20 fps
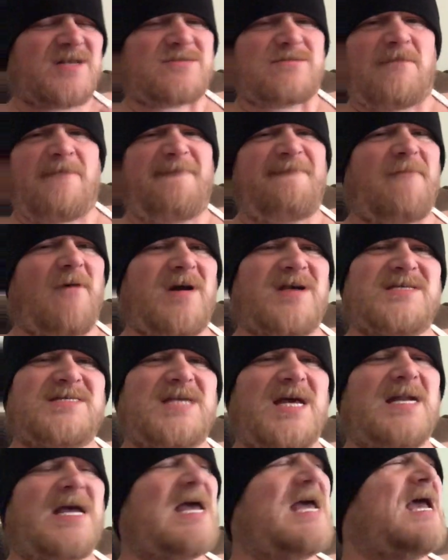this before." He
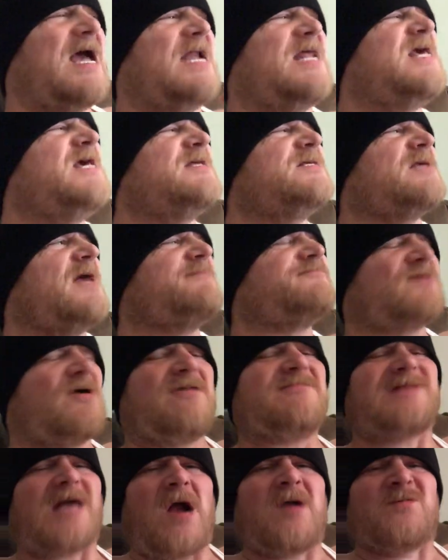said, and it
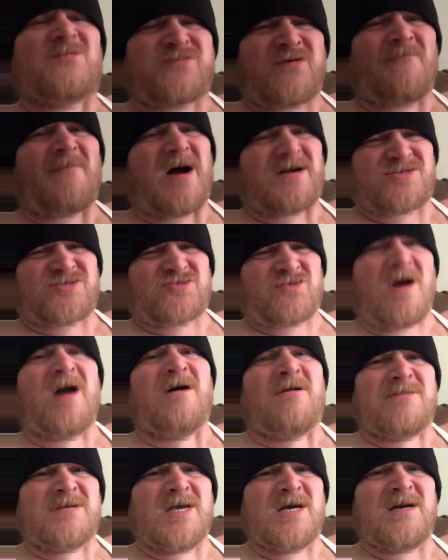turns out he was from
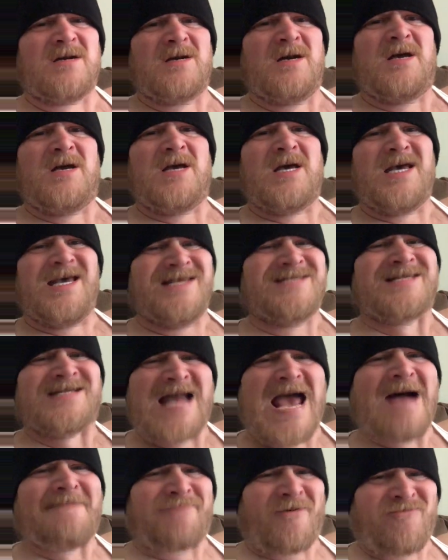Australia. He's an
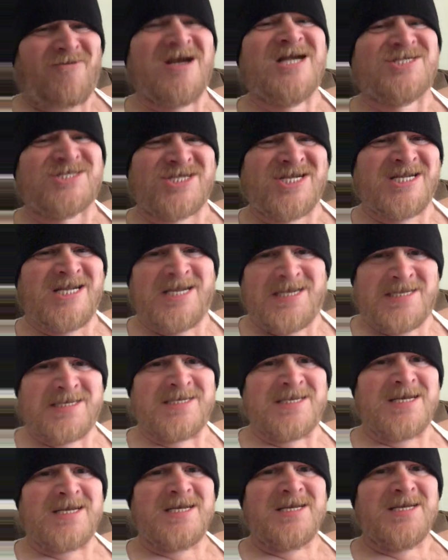Aborigine.
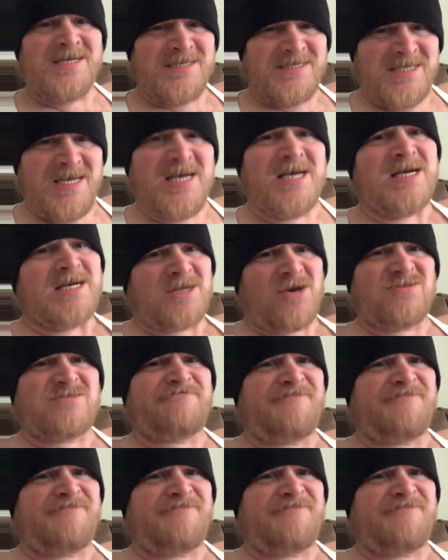Yeah, those